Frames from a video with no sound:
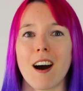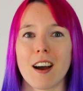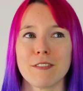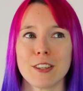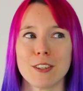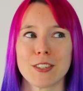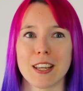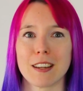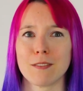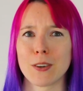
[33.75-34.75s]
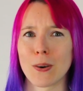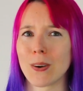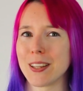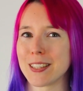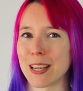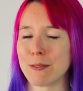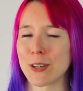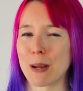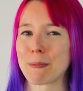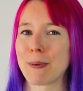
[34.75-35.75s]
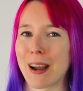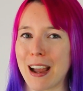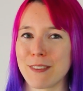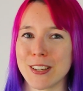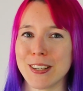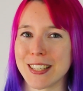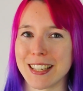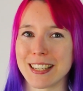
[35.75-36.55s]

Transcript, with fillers: I've used it, not all in the same trip, but I have used